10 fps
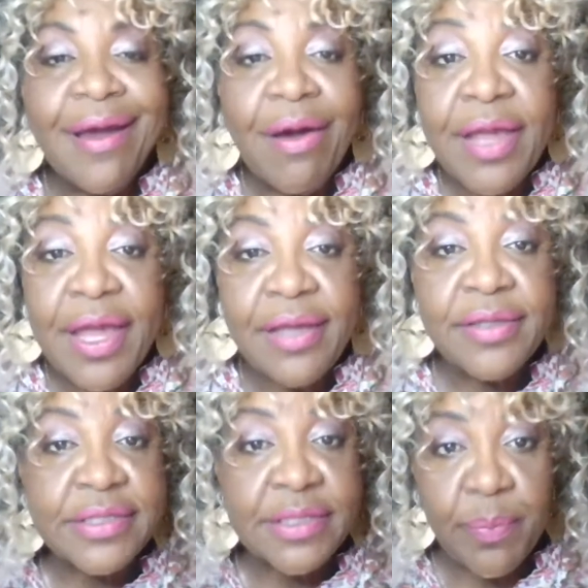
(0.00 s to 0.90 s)
Okay,
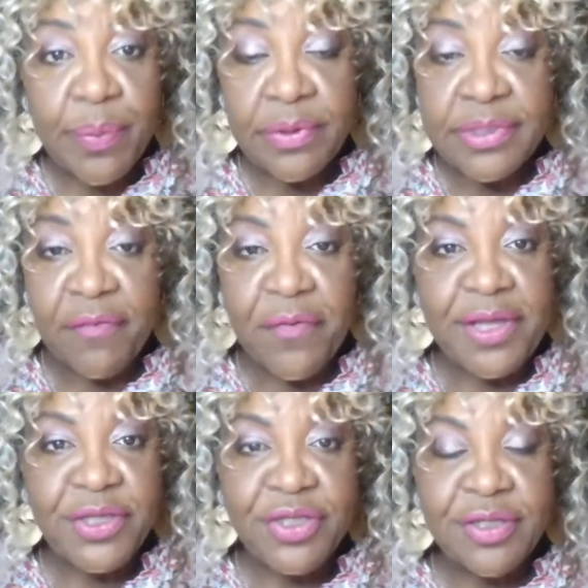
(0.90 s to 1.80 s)
simple
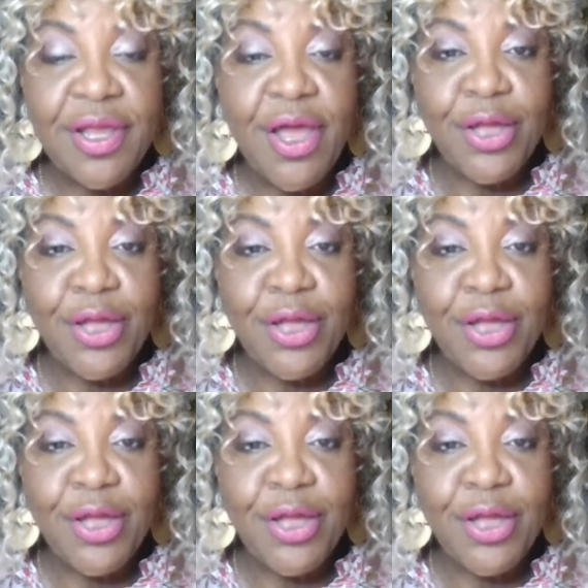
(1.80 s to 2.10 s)
definition,